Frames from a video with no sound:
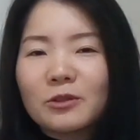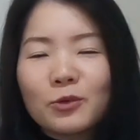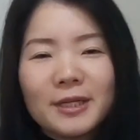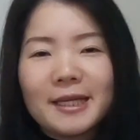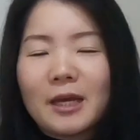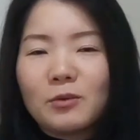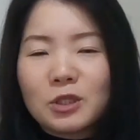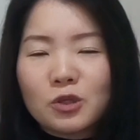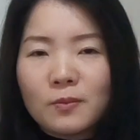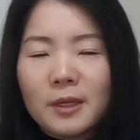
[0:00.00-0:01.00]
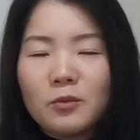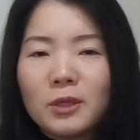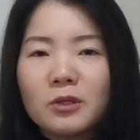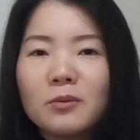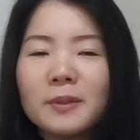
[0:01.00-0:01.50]
I don't really get what you mean.
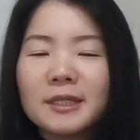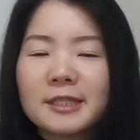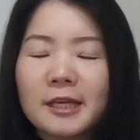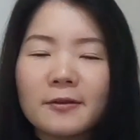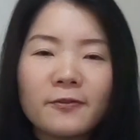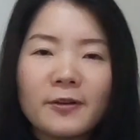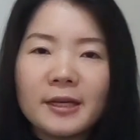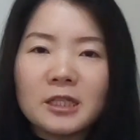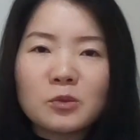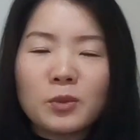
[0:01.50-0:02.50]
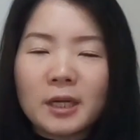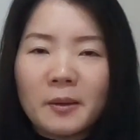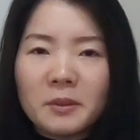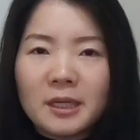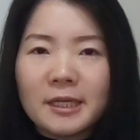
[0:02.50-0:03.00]
What do you mean save face when
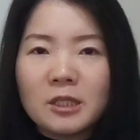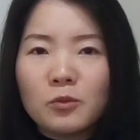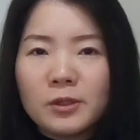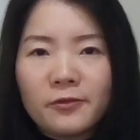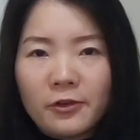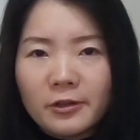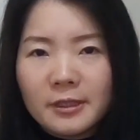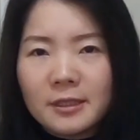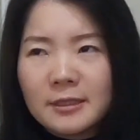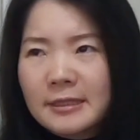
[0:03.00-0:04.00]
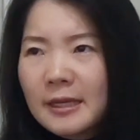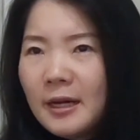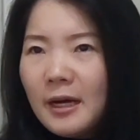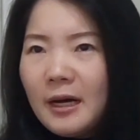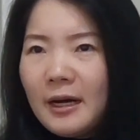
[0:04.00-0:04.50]
communicating with foreigners?
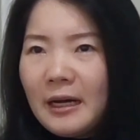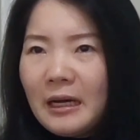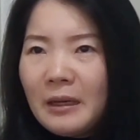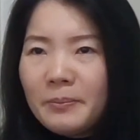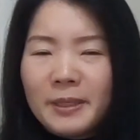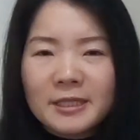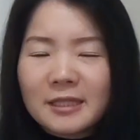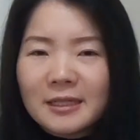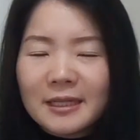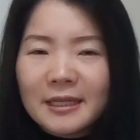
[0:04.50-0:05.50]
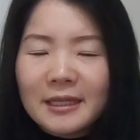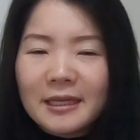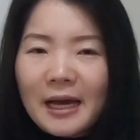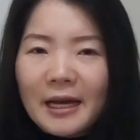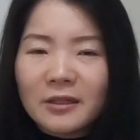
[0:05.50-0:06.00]

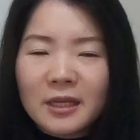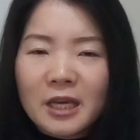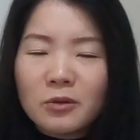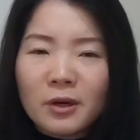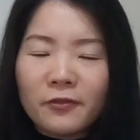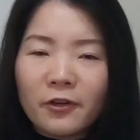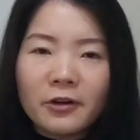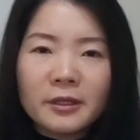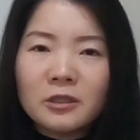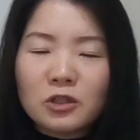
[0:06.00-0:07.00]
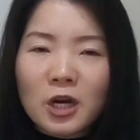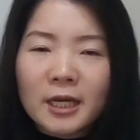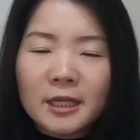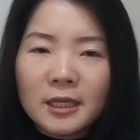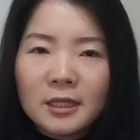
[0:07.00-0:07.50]
Personally, I don't care if you're foreigner or
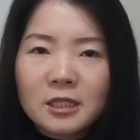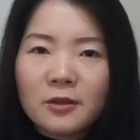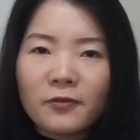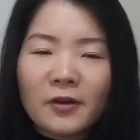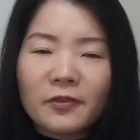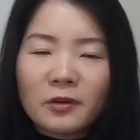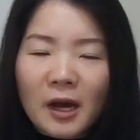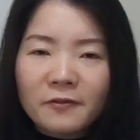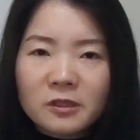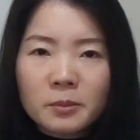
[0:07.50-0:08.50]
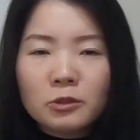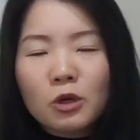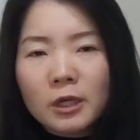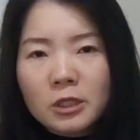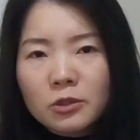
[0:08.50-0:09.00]
Chinese. If I feel comfortable
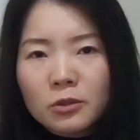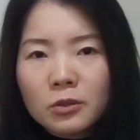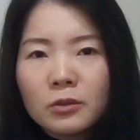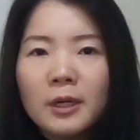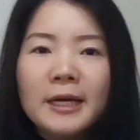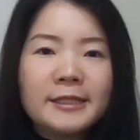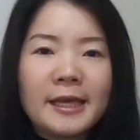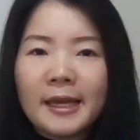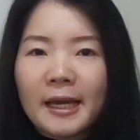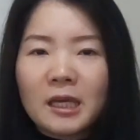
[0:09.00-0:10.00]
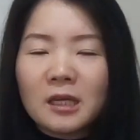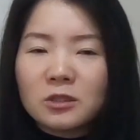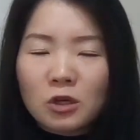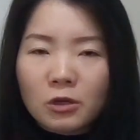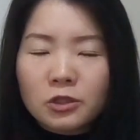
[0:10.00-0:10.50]
talking to you, then I
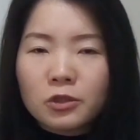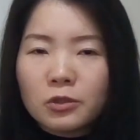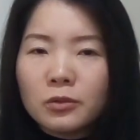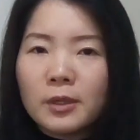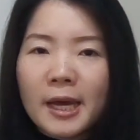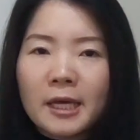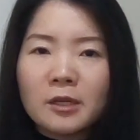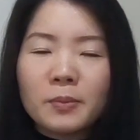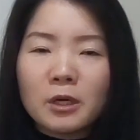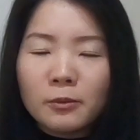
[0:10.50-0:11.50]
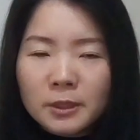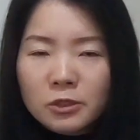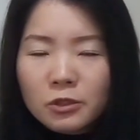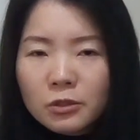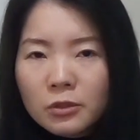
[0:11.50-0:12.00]
can talk to you and be
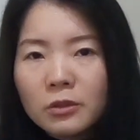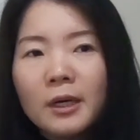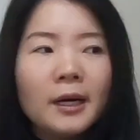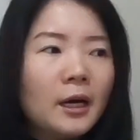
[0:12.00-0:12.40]
open to you.